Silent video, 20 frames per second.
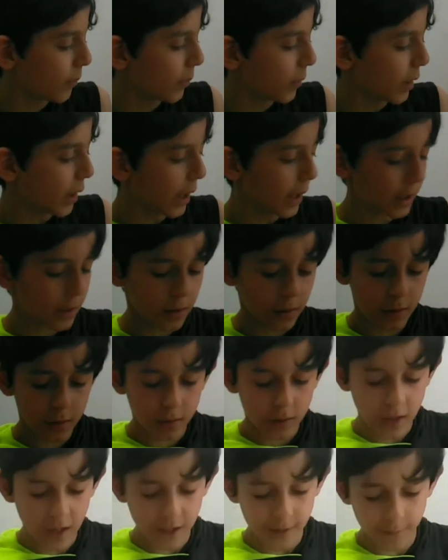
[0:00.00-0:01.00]
like
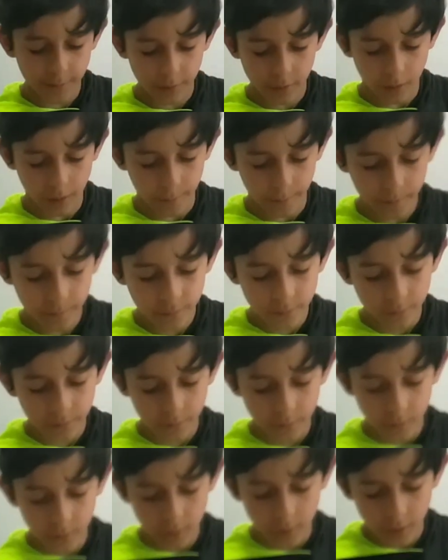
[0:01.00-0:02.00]
keep some,
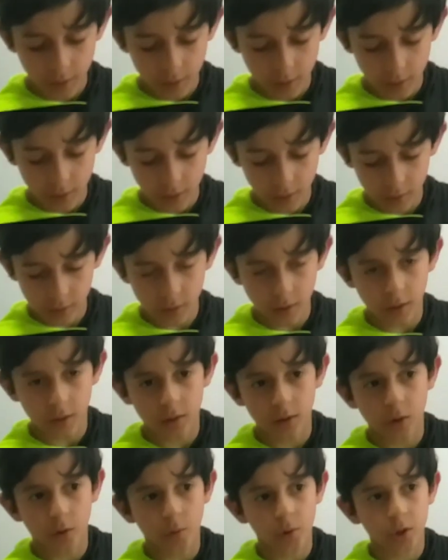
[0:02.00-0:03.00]
and
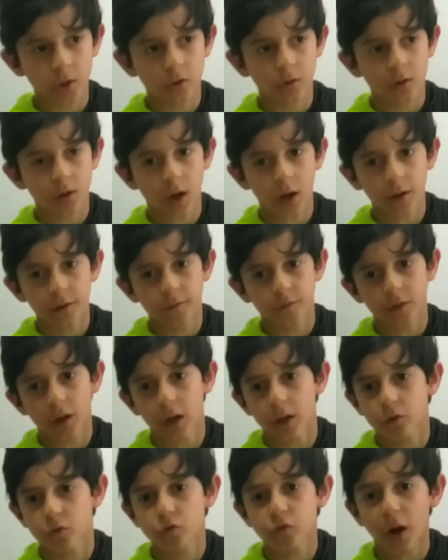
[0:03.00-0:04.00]
I'm going to kind of
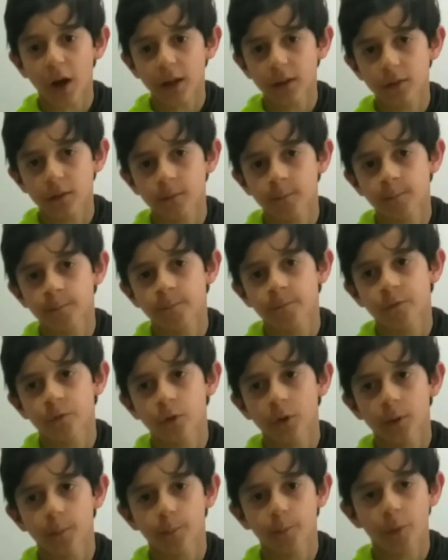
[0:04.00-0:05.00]
like trade them for
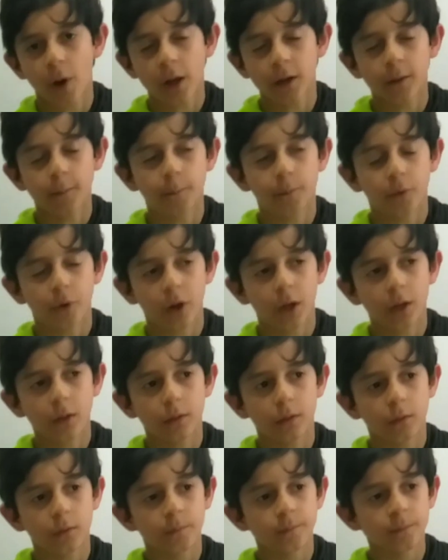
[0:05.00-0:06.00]
the better
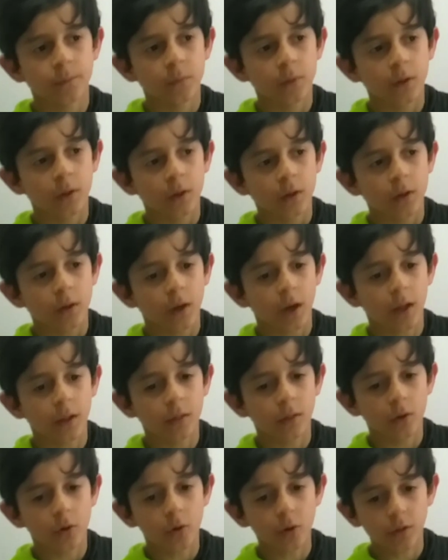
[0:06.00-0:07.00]
breeds.
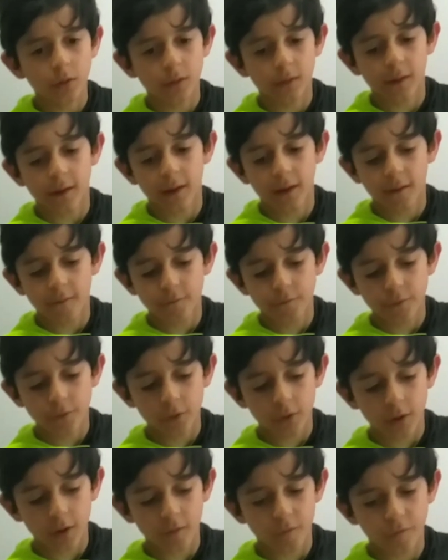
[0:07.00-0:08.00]
And the good thing, if you
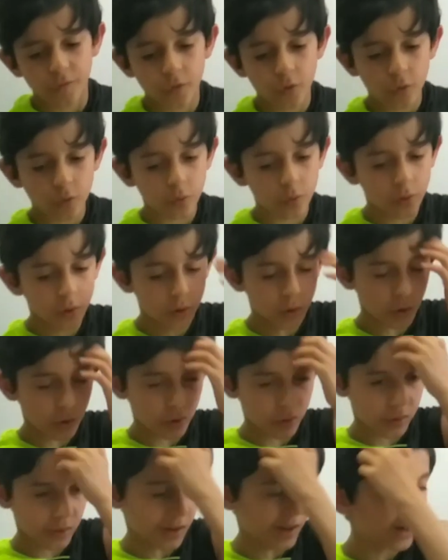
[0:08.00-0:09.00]

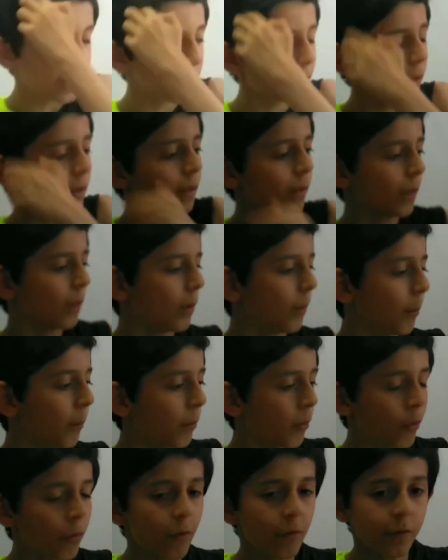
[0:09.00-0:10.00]
learn like the
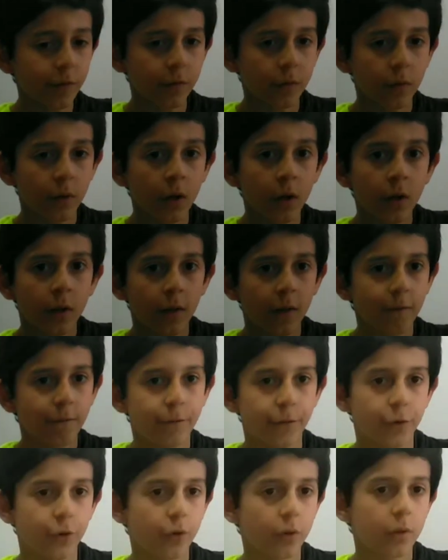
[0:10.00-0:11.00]
morphs, if
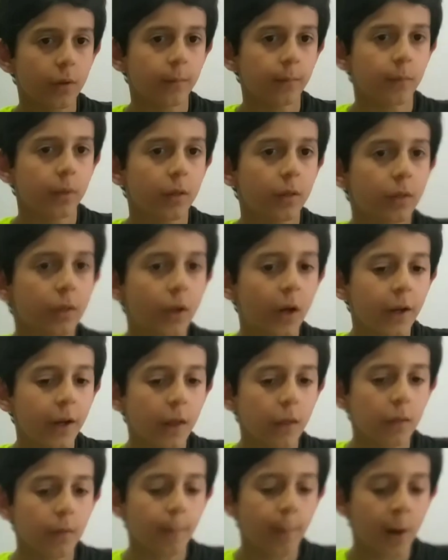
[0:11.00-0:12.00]
you do some
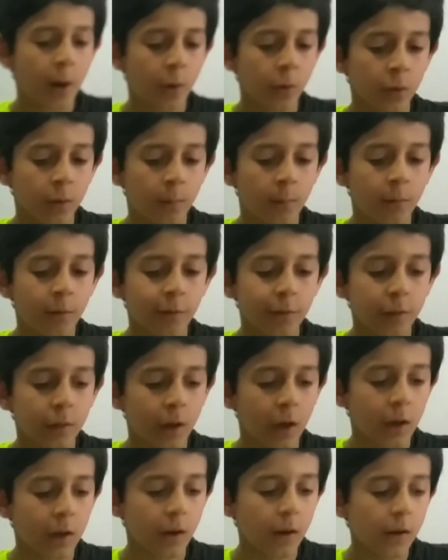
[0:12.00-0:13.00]
studies about the morphs,
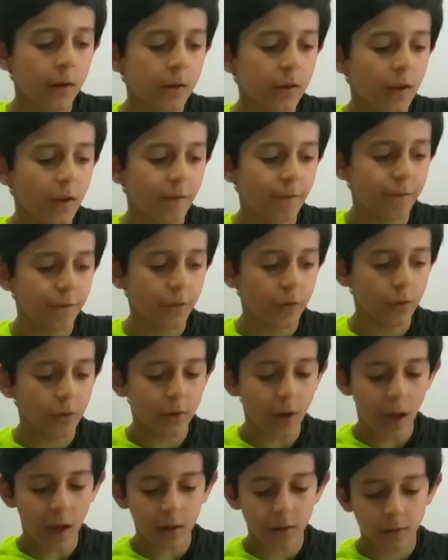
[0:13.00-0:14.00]
like if you
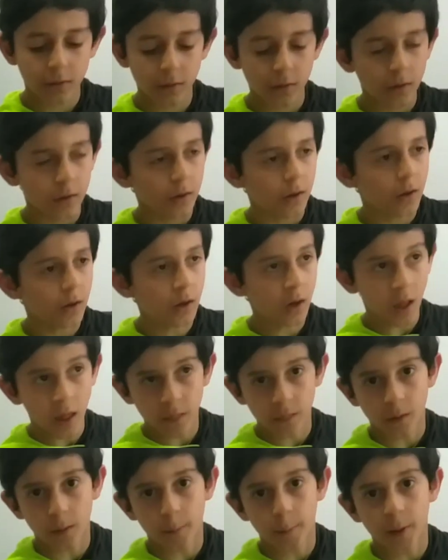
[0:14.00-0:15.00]
get a
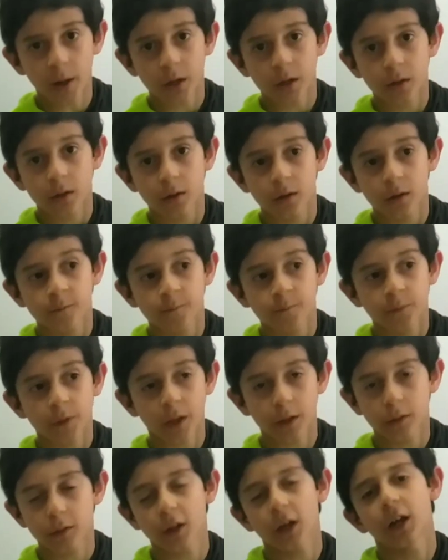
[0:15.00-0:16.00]
leatherback,
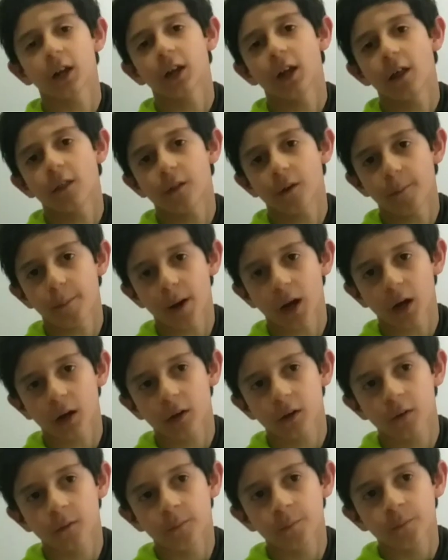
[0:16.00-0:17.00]
let's say a leatherback,
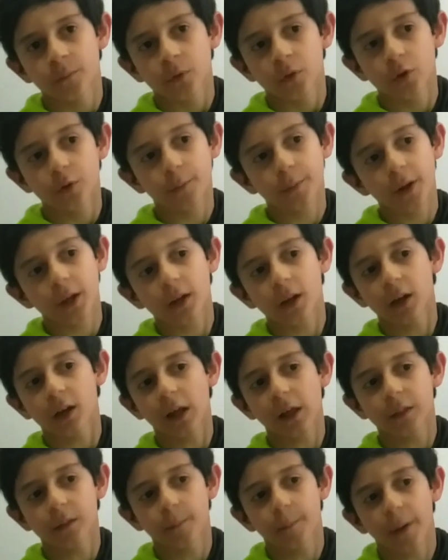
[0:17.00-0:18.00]
you breed a
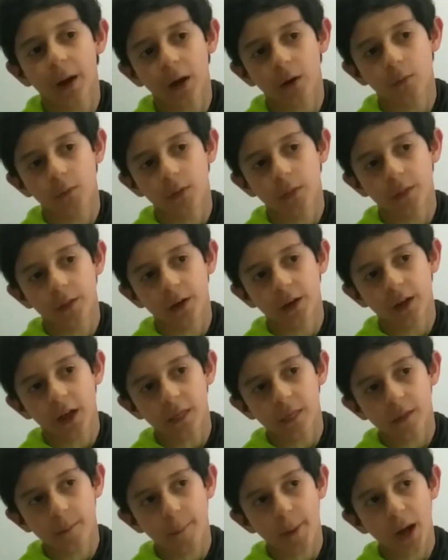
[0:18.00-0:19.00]
leatherback with a
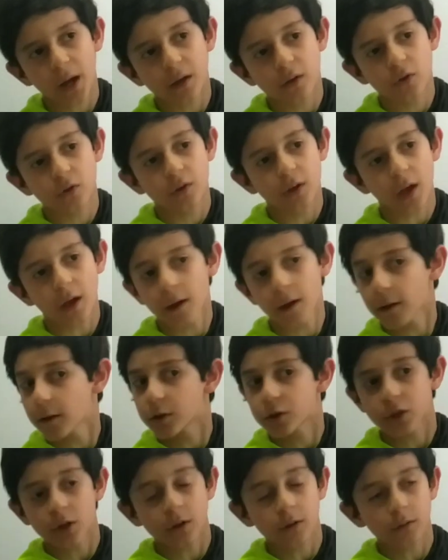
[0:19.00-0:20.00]
leatherback, you get a
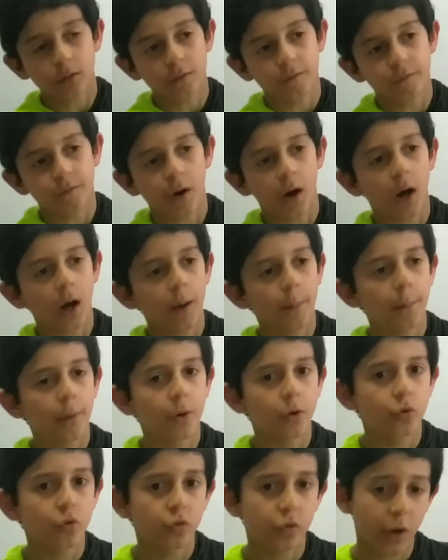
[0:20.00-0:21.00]
chance of a
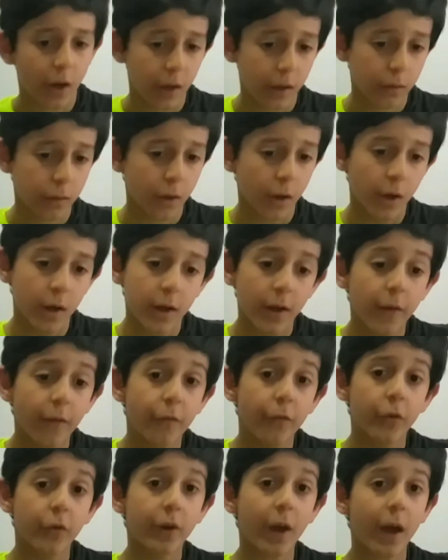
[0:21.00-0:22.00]
hypotrans. If
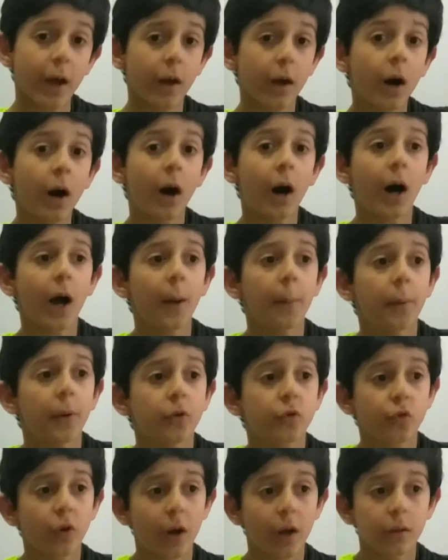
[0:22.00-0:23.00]
you get a
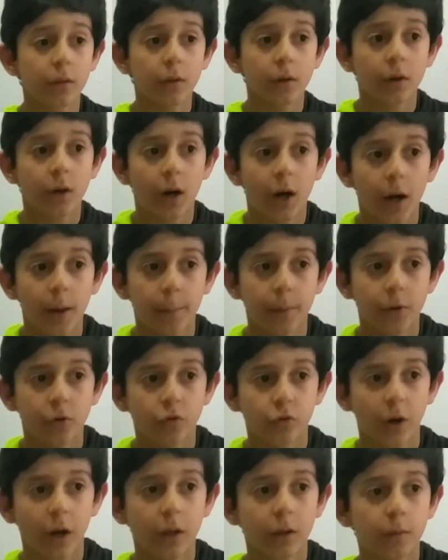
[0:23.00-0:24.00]
hypotrans and a
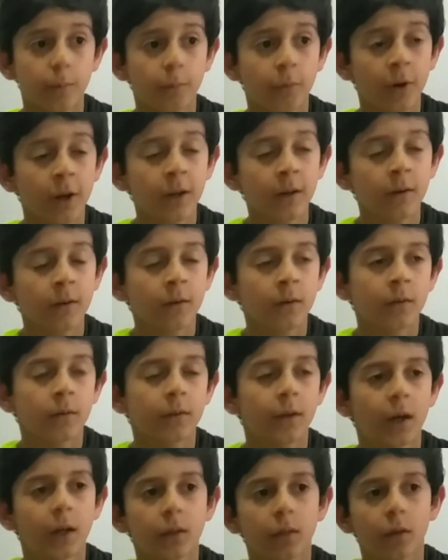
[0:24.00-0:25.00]
hypotrans breed,
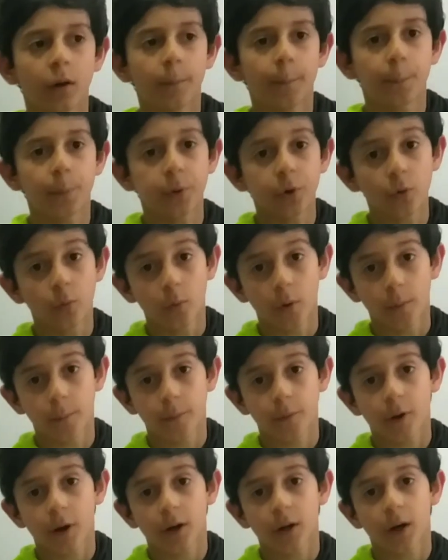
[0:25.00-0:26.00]
that's a
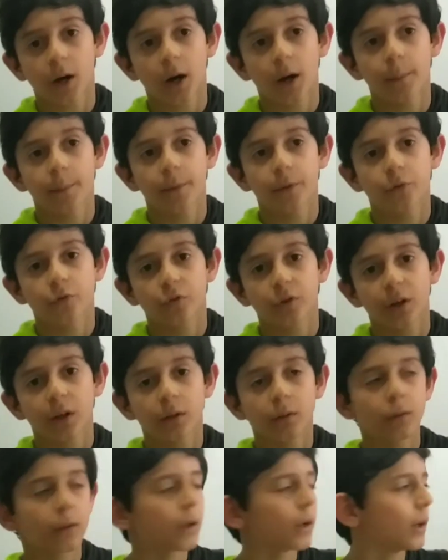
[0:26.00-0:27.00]
purebred
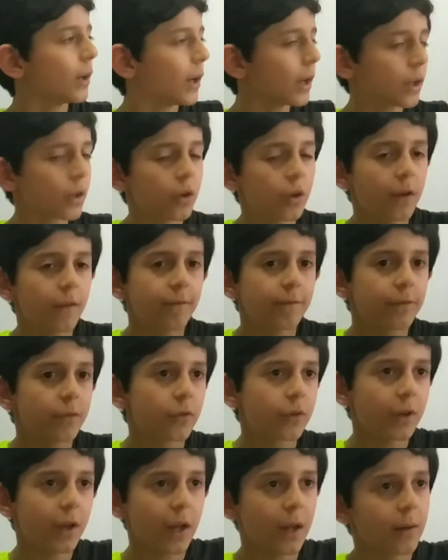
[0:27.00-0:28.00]
hypotrans. And like if you
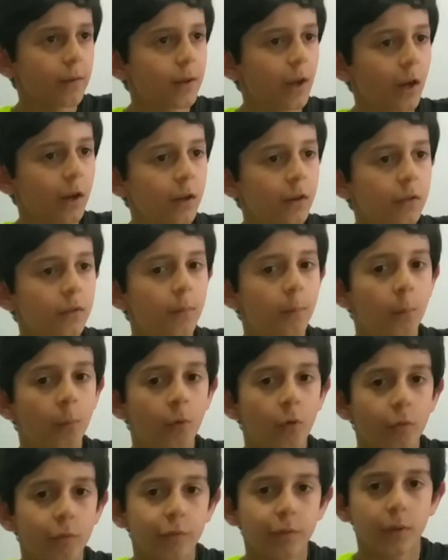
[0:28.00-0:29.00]
keep getting the
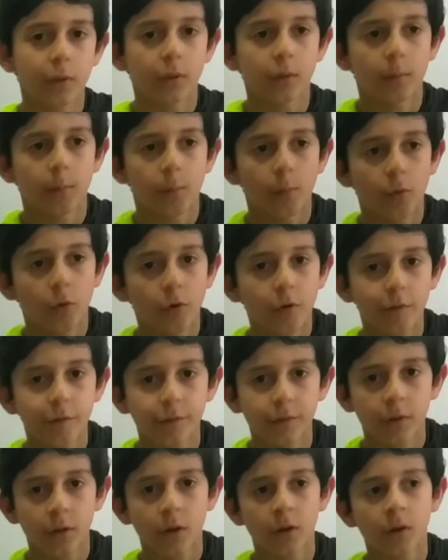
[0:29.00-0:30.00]
morphs and the morphs,